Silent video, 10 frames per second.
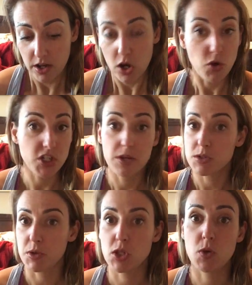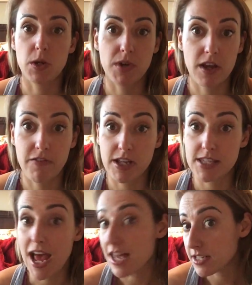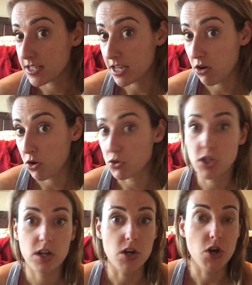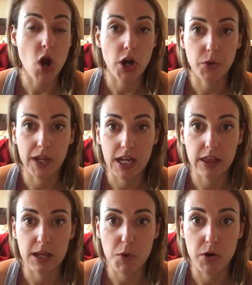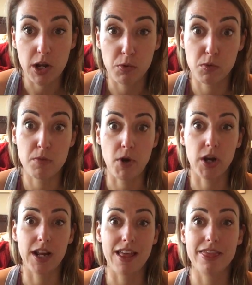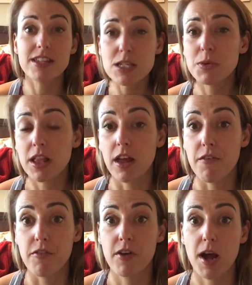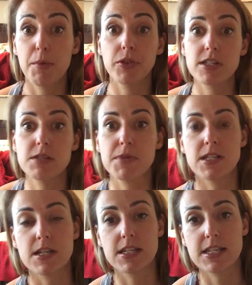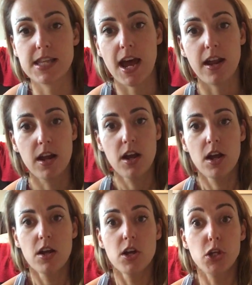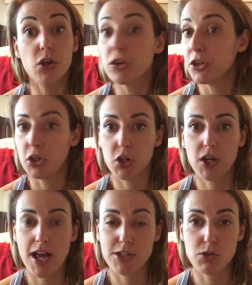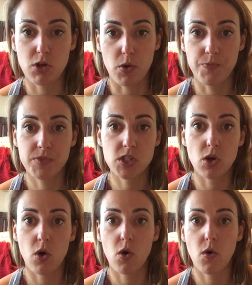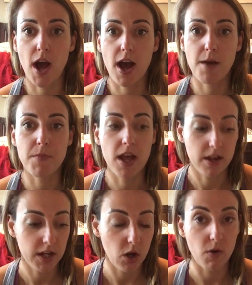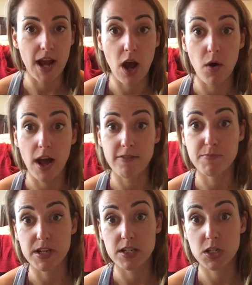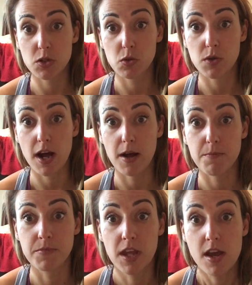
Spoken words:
coaching was with 21 Day Fix as a discount coach, not knowing anything about network marketing. This is what I love about this business, is that you learn as you go. So, you know, now I've been to a